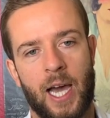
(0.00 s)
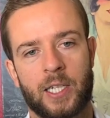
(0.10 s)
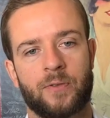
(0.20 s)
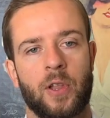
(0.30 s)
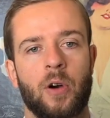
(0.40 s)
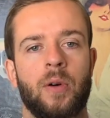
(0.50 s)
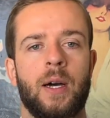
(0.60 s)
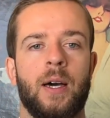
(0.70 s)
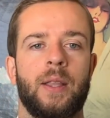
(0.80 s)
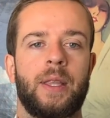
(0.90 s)
cash flow.
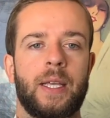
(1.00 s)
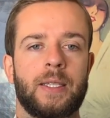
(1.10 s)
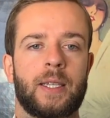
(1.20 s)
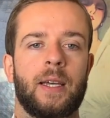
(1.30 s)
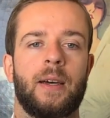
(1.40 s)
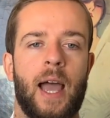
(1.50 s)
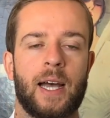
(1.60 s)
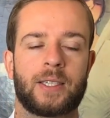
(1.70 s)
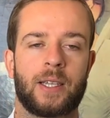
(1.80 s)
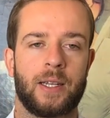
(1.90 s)
These
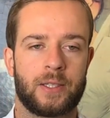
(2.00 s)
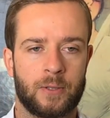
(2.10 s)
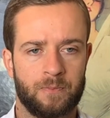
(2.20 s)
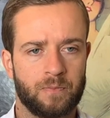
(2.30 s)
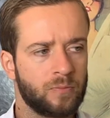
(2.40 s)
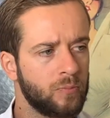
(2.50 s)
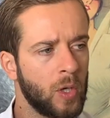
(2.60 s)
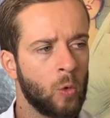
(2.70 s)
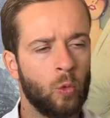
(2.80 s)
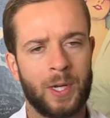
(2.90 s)
assets
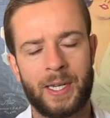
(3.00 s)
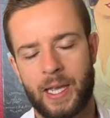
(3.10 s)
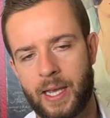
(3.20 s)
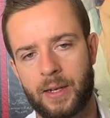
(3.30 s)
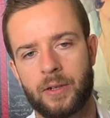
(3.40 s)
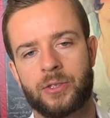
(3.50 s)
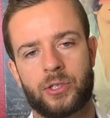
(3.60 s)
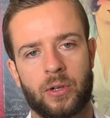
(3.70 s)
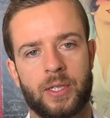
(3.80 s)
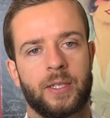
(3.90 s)
would need
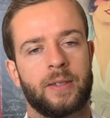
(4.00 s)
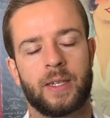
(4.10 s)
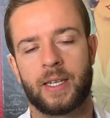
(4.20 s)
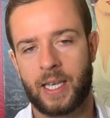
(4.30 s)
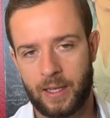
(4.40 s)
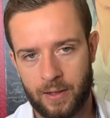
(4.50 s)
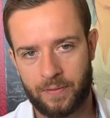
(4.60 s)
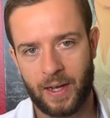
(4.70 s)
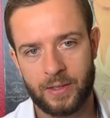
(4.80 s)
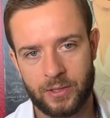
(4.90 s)
certain key
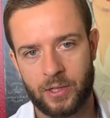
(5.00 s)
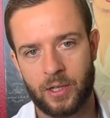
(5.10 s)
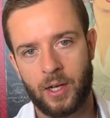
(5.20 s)
events